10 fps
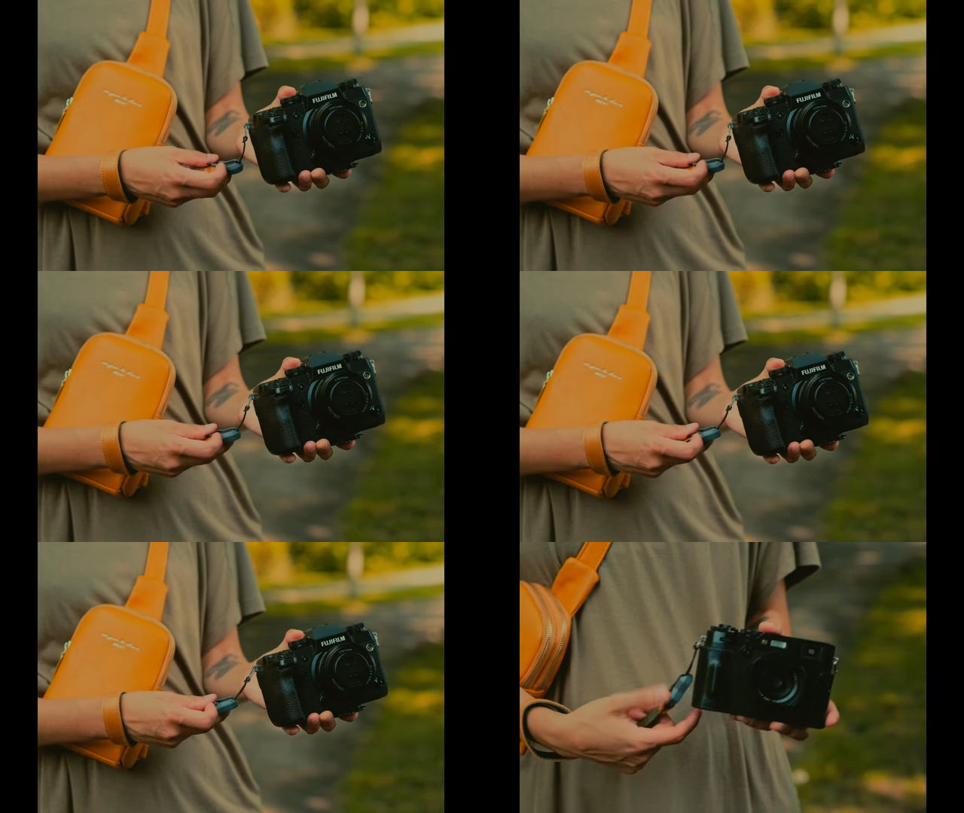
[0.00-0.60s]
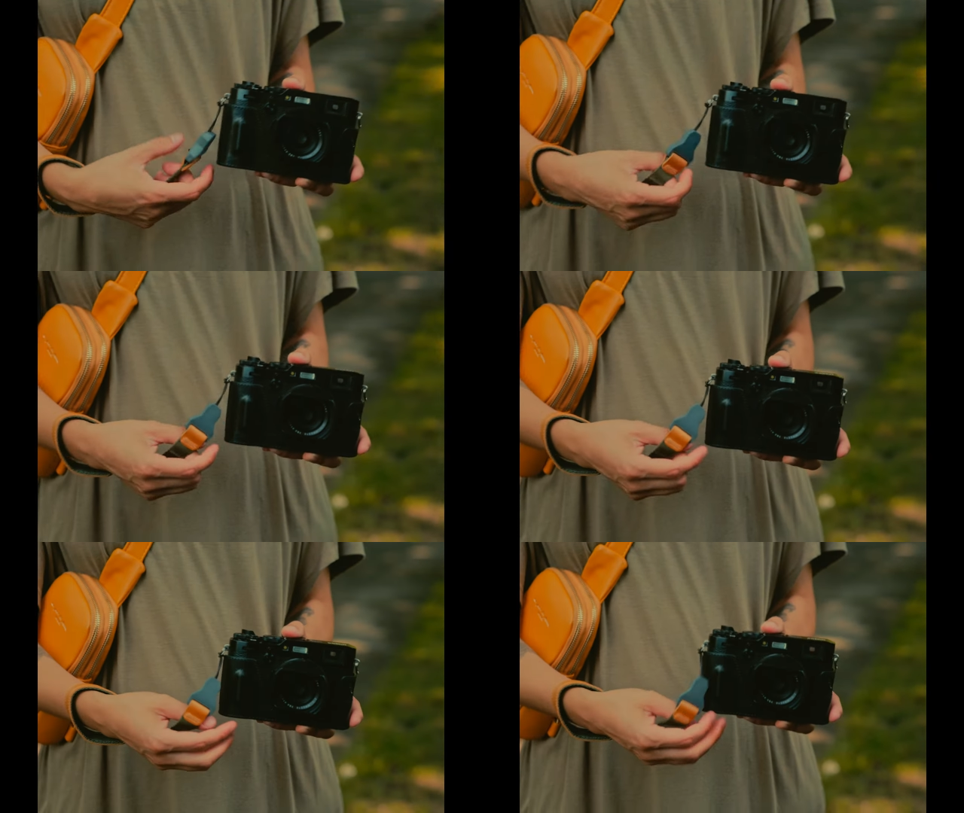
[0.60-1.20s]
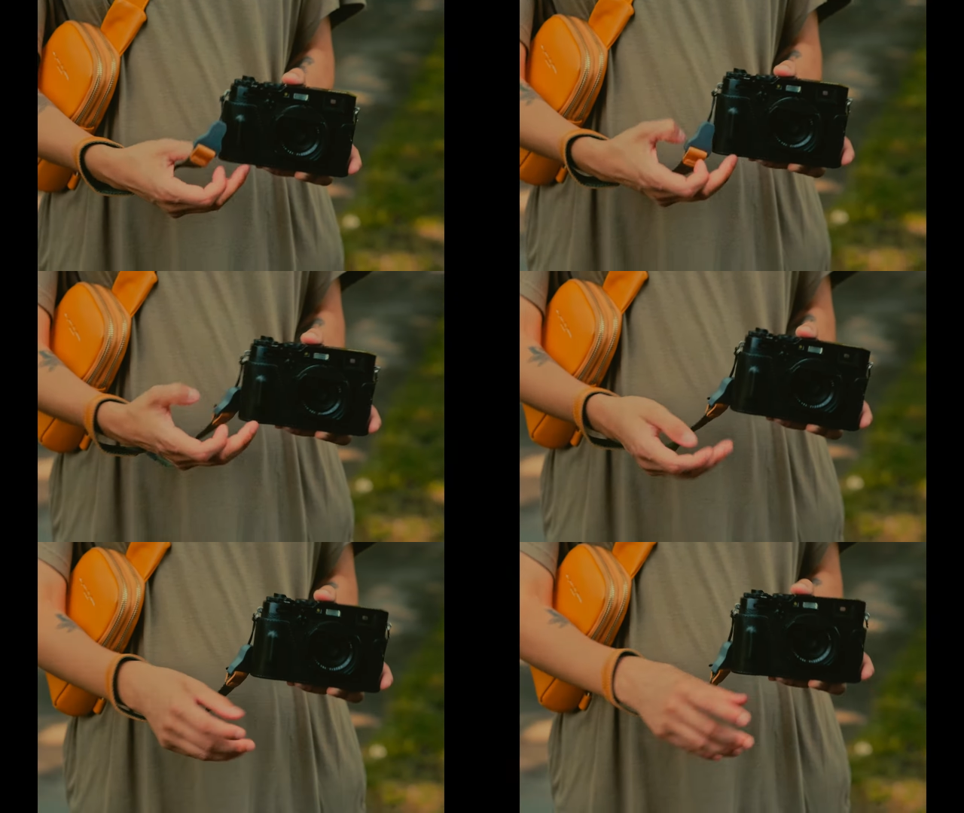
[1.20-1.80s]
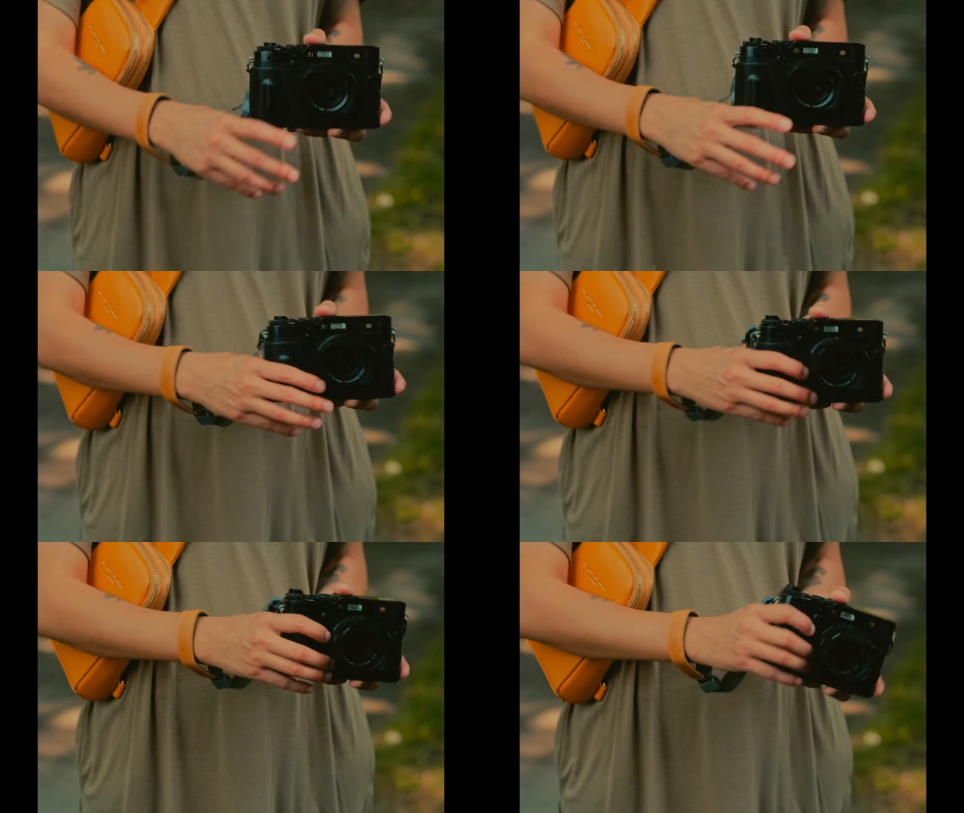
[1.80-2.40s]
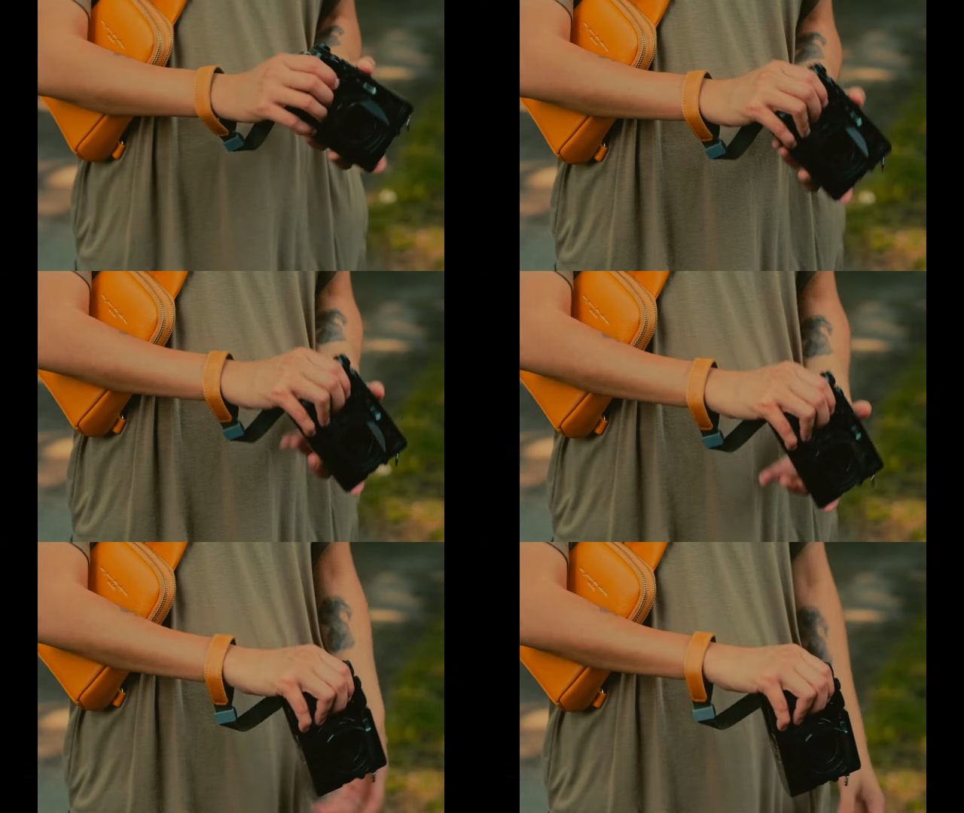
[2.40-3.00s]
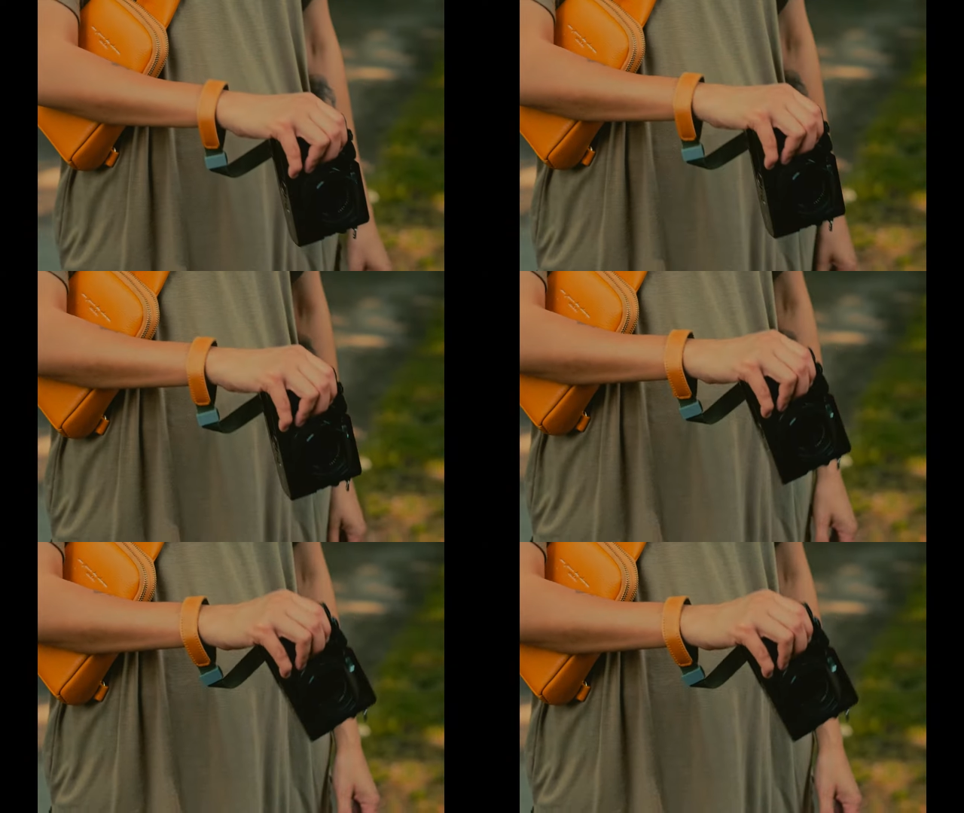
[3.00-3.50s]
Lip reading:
[unreadable: no face in view]